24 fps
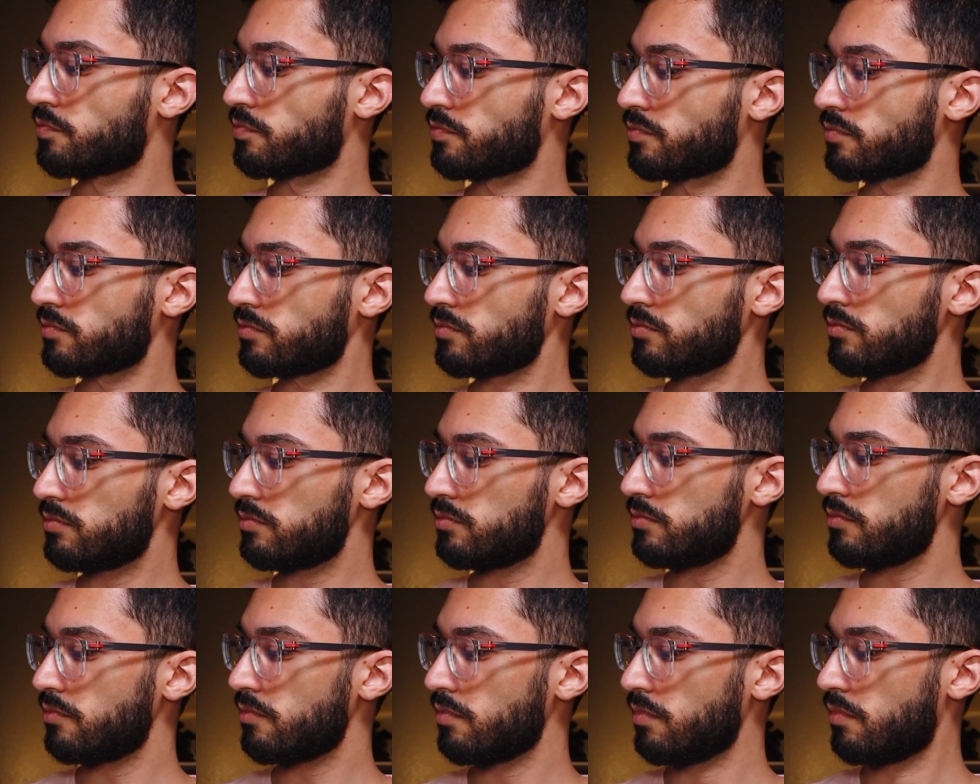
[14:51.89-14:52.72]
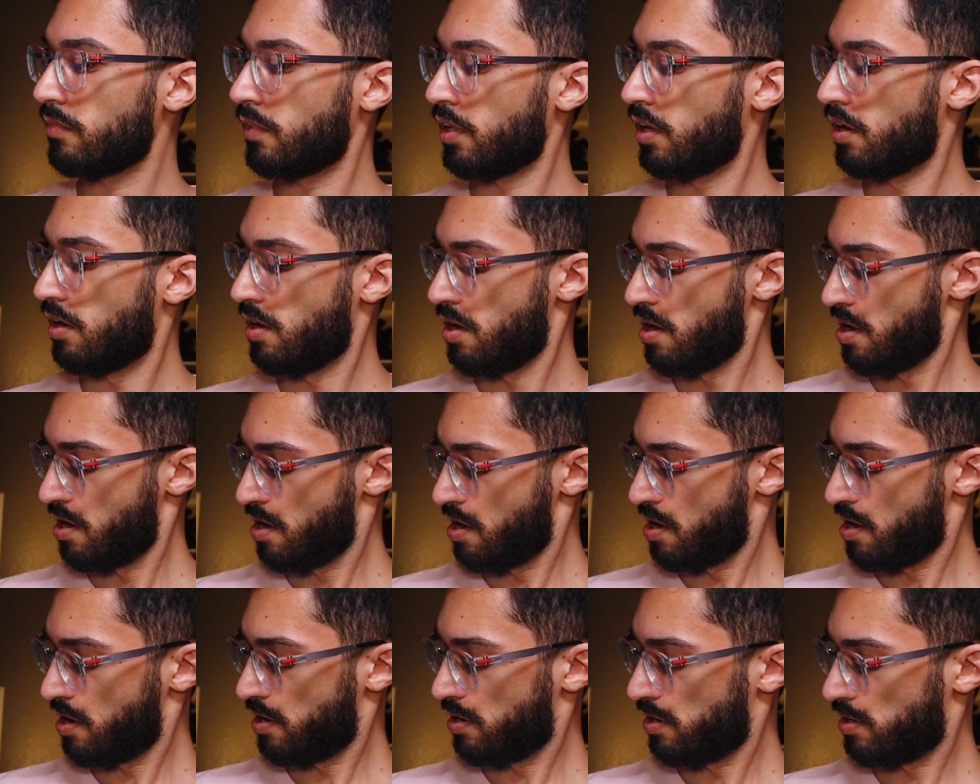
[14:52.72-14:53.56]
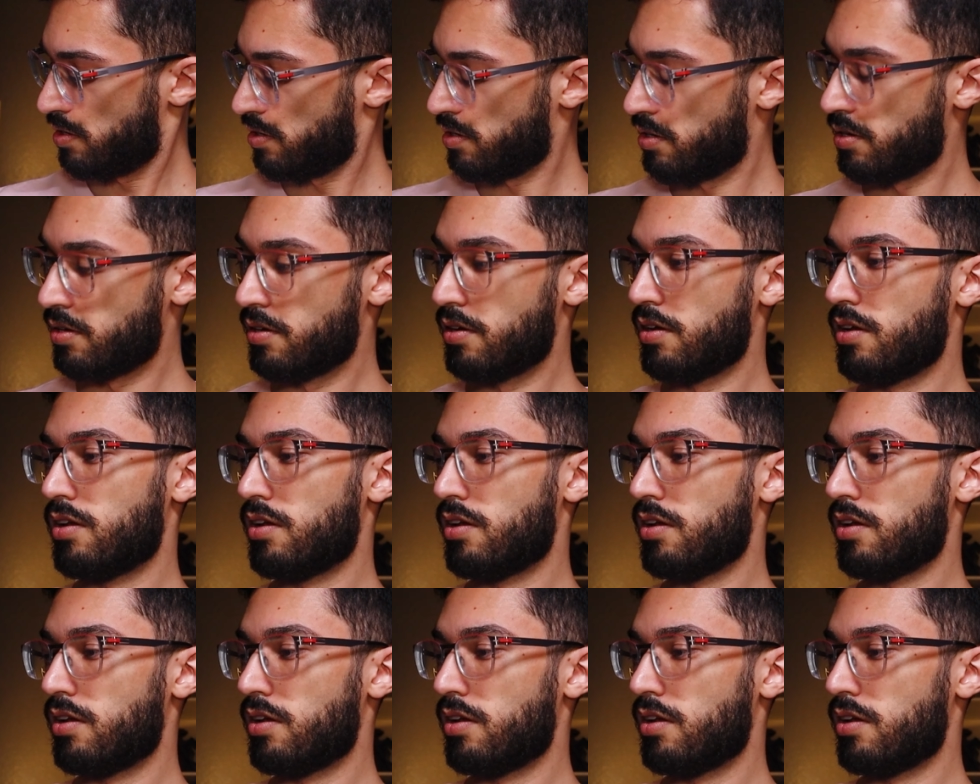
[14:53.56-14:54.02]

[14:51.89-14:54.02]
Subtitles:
(silence)